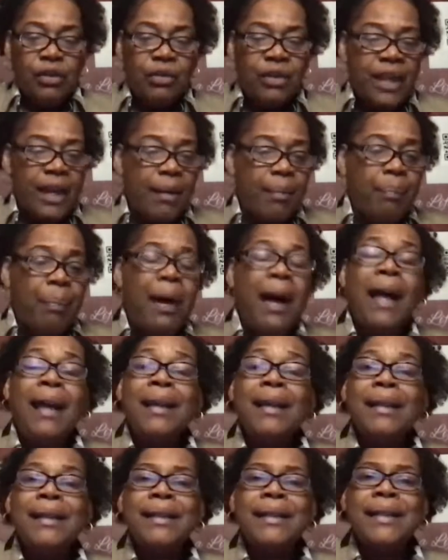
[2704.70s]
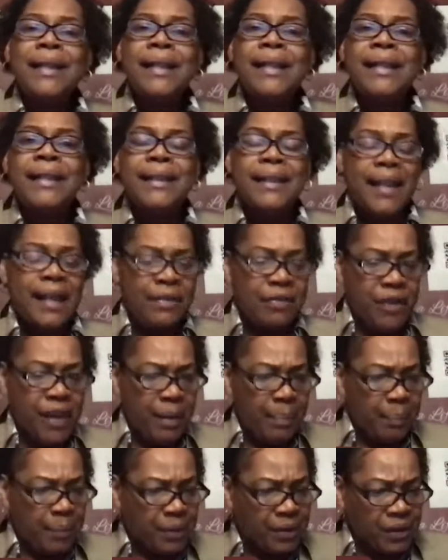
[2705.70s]
to their policies and
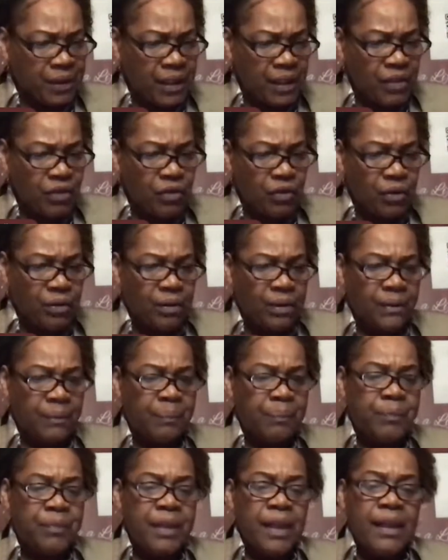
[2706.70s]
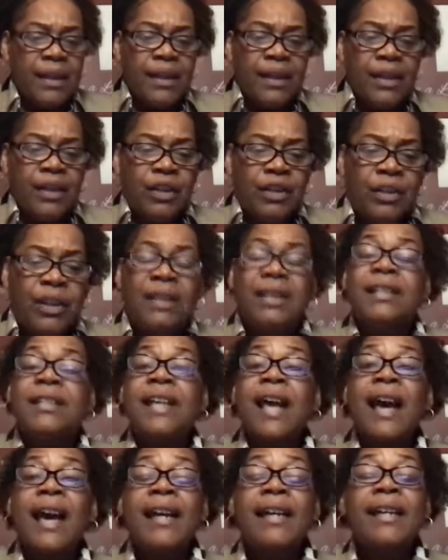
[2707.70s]
their procedures,
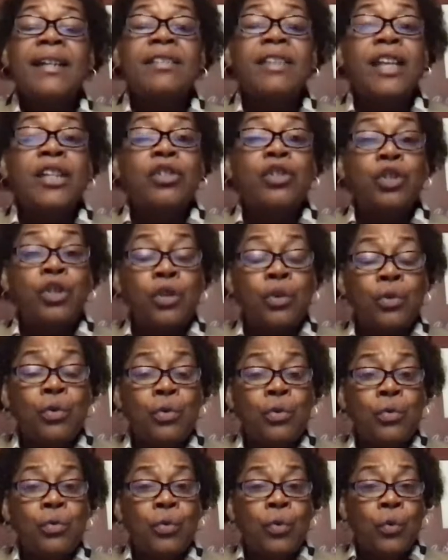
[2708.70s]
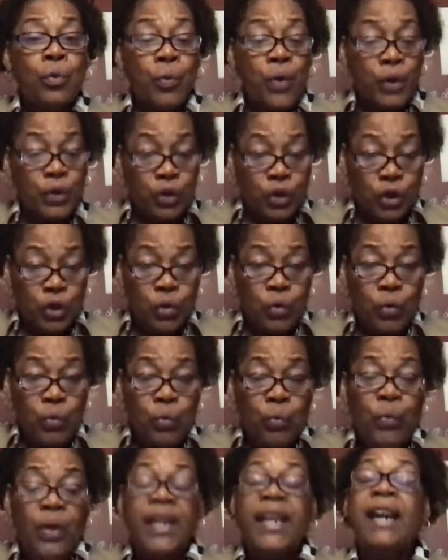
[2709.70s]
deciding that you will do
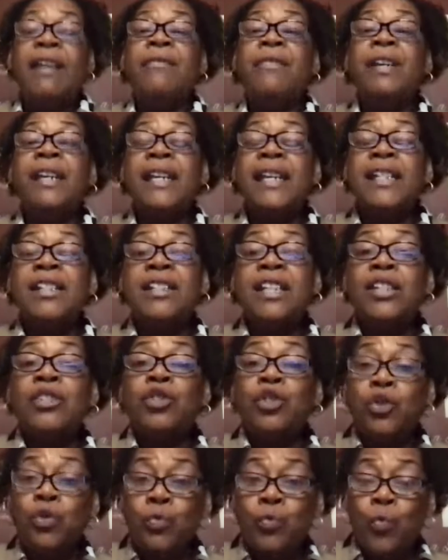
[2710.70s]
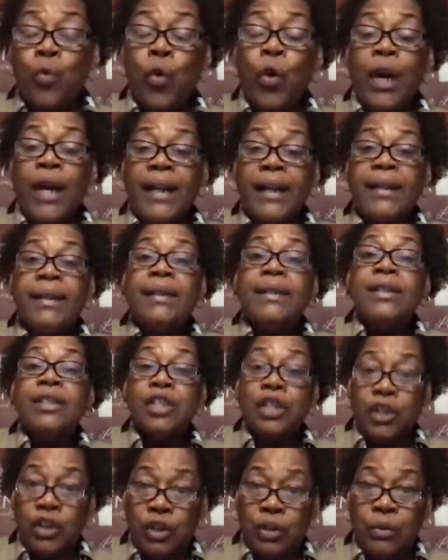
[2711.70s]
whatever it is that you want
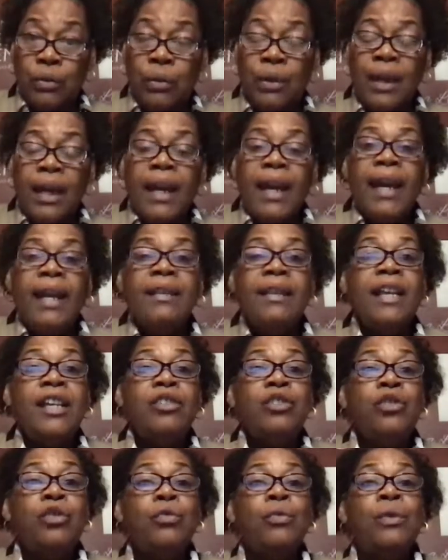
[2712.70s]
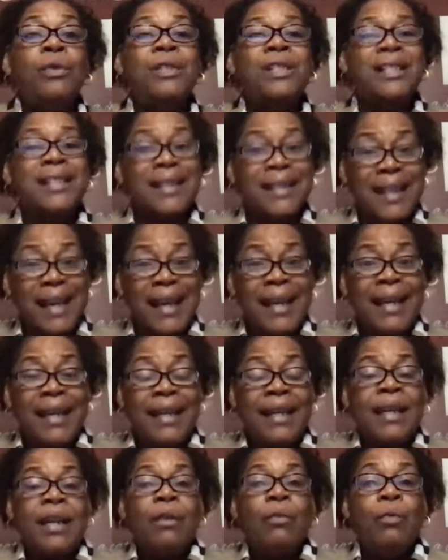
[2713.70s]
to do, and then you will
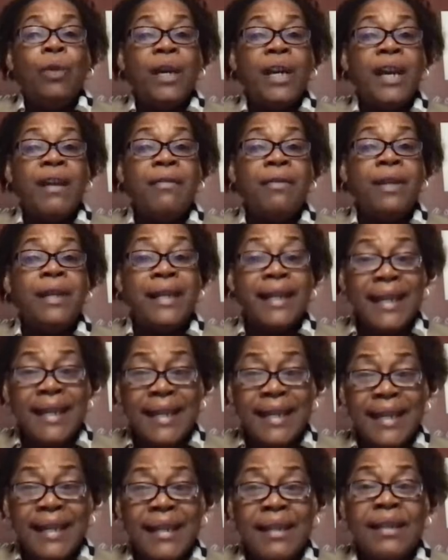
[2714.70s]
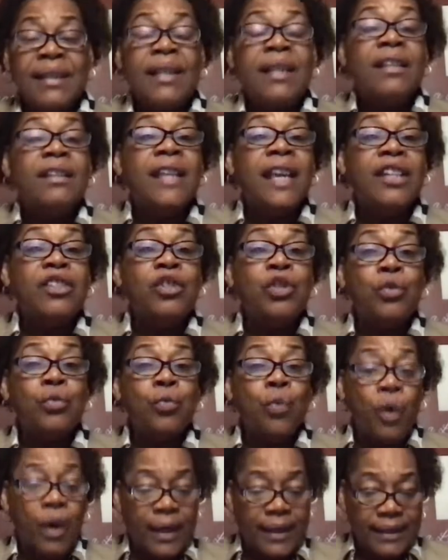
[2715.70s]
say whatever it is that you
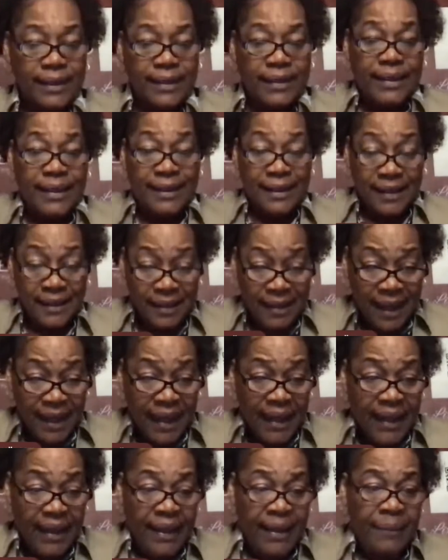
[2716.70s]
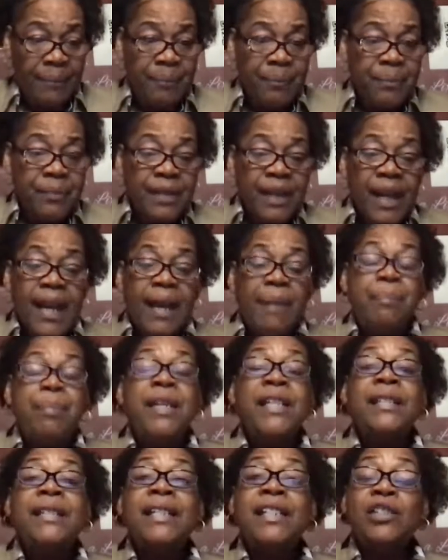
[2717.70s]
want to say and
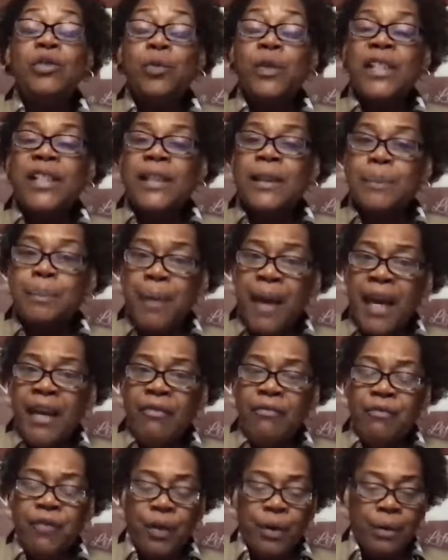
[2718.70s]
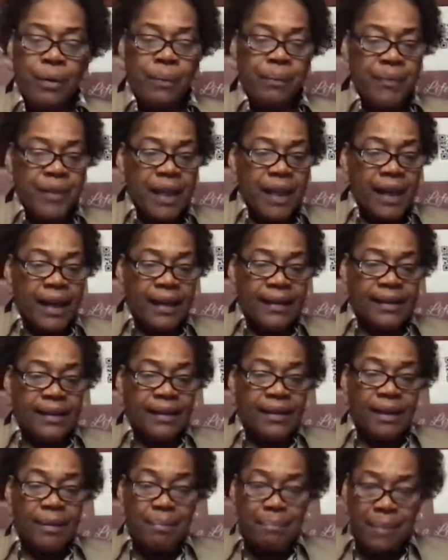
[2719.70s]
be disrespectful uh,
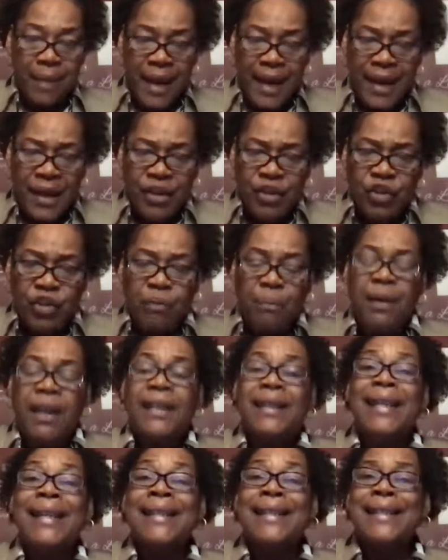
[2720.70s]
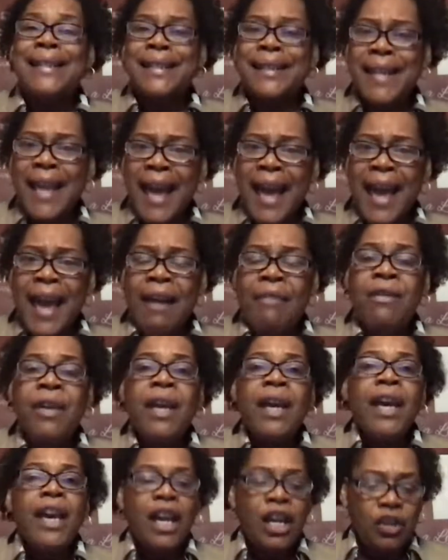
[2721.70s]
to the management and
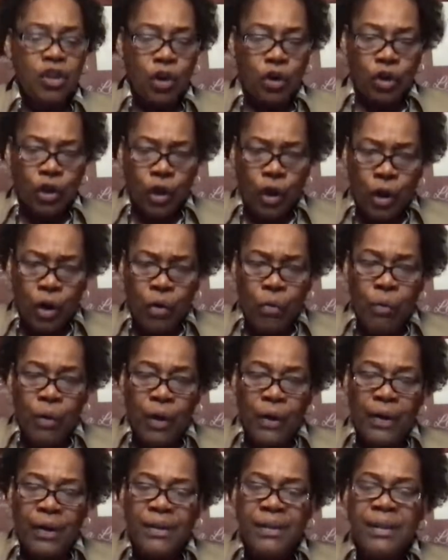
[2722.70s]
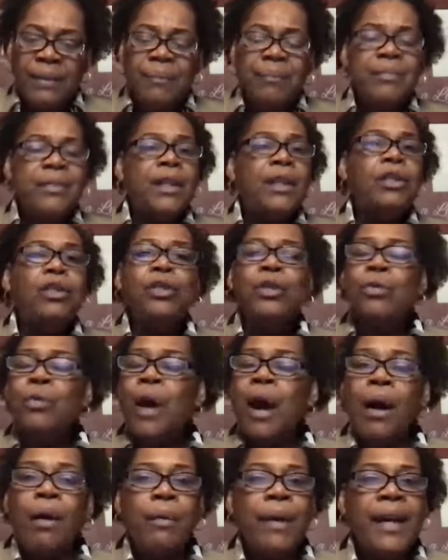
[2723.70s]
staff and your coworkers,
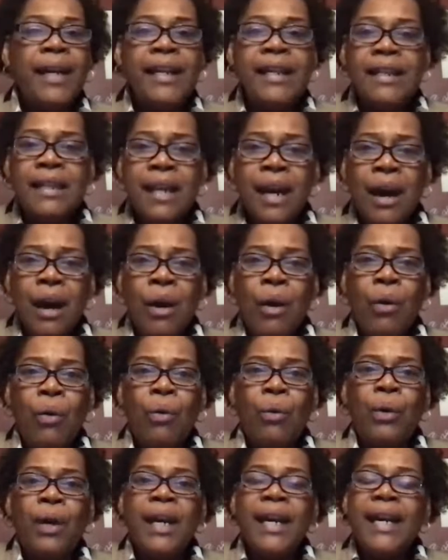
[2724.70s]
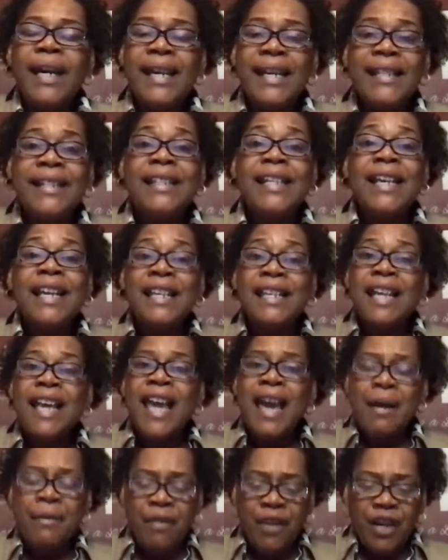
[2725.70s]
you already know it's
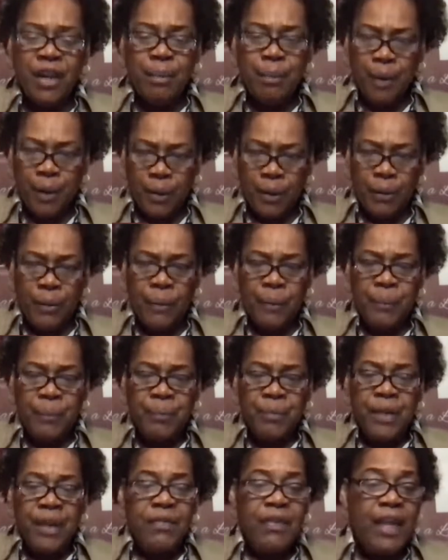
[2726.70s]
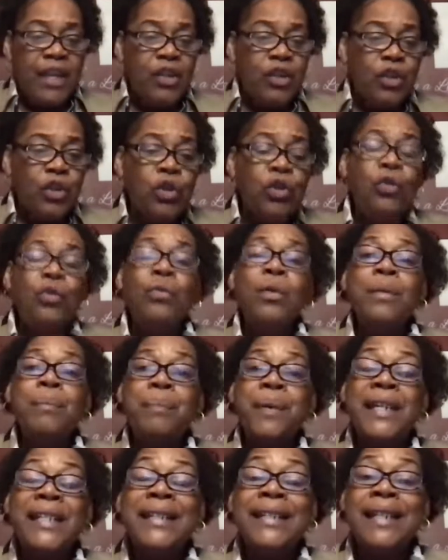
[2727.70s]
inevitable that you
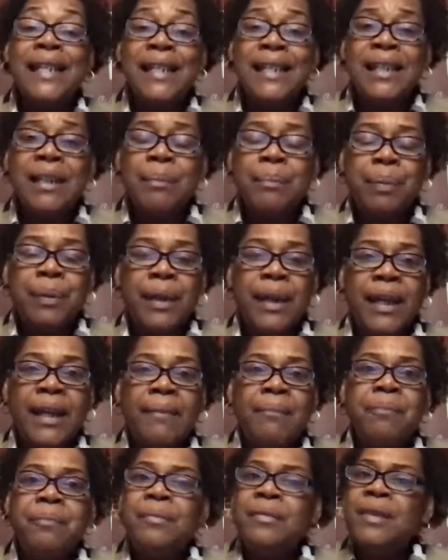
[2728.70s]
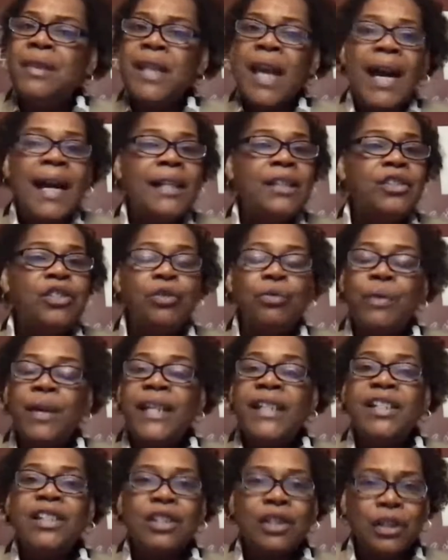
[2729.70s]
will be disciplined not to
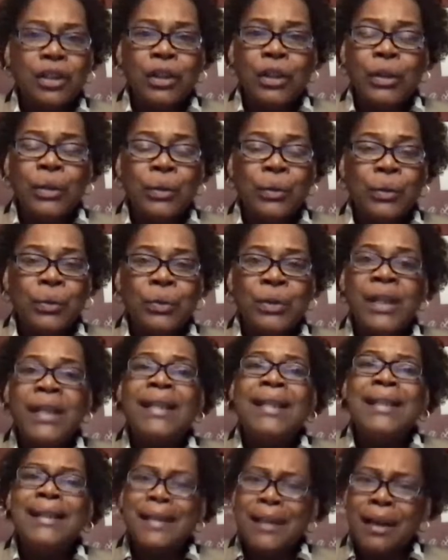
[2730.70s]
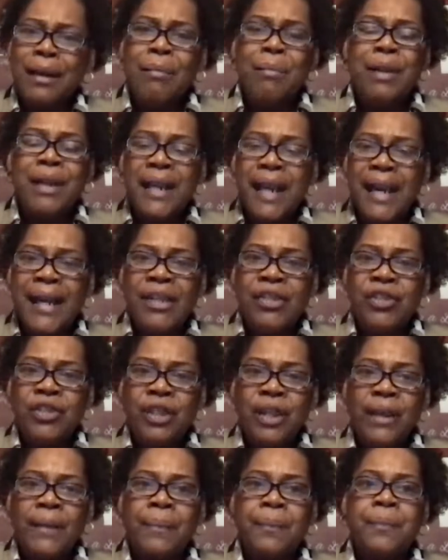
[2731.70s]
exclude
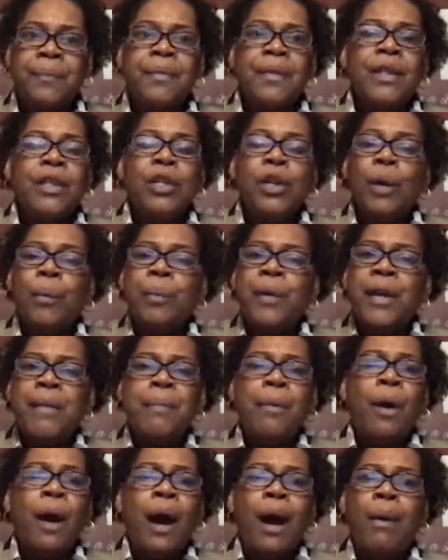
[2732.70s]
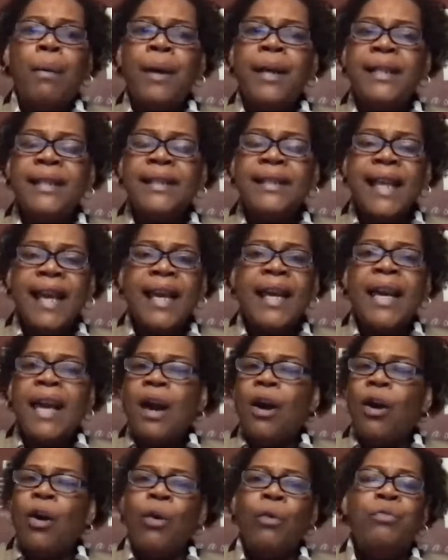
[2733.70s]
termination. You know, people always say,
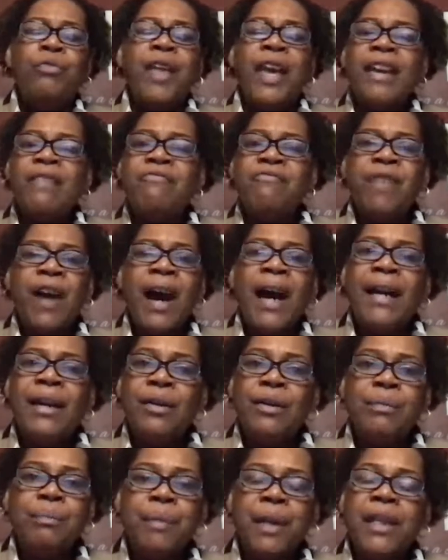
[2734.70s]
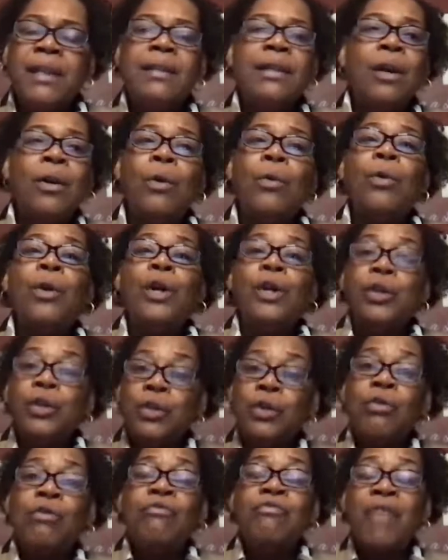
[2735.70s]
oh, they fired me. No,
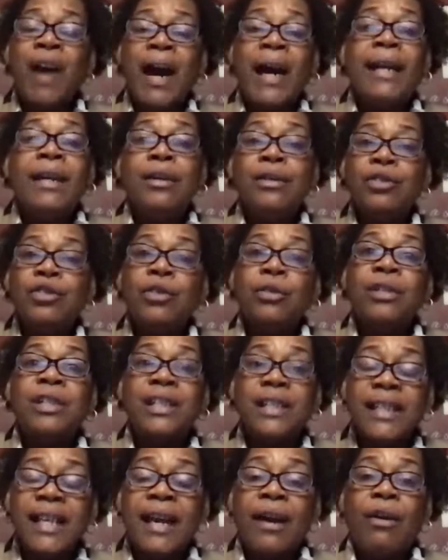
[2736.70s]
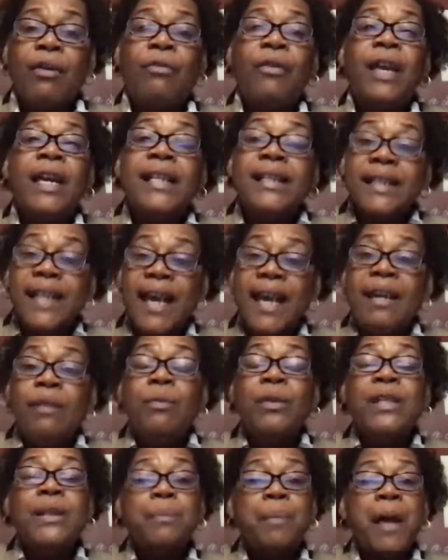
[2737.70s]
you fired yourself.
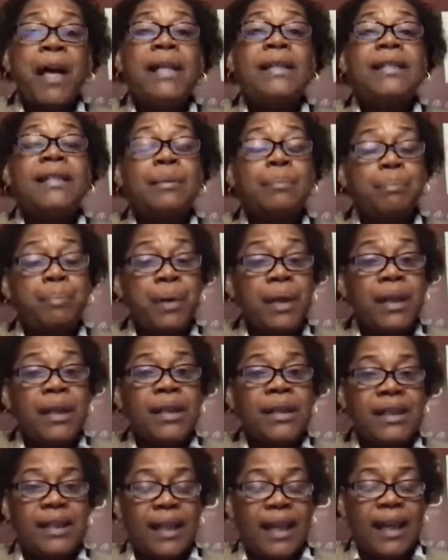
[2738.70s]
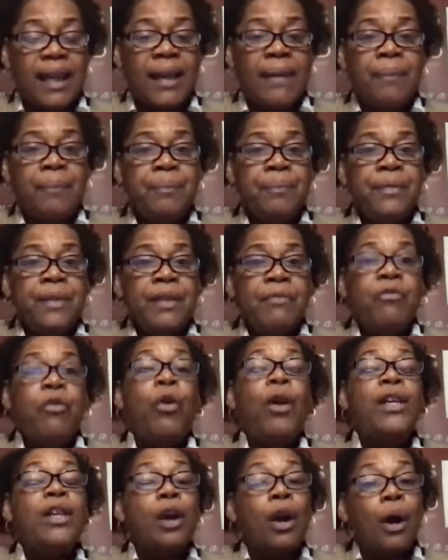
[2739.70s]
Take responsibility
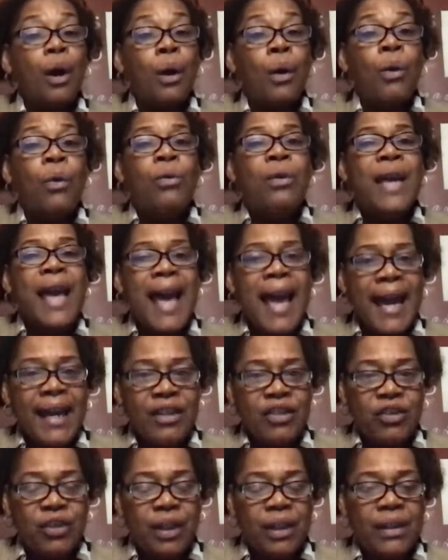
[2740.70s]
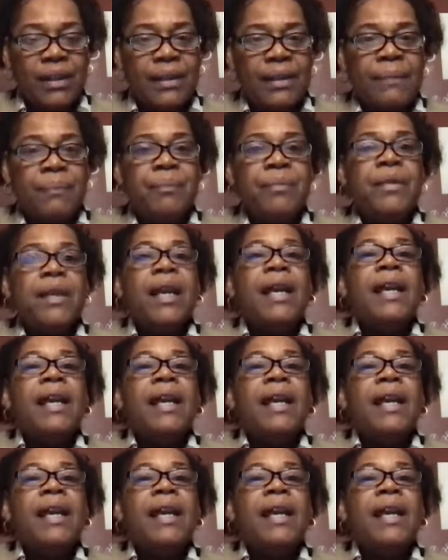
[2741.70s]
for your own actions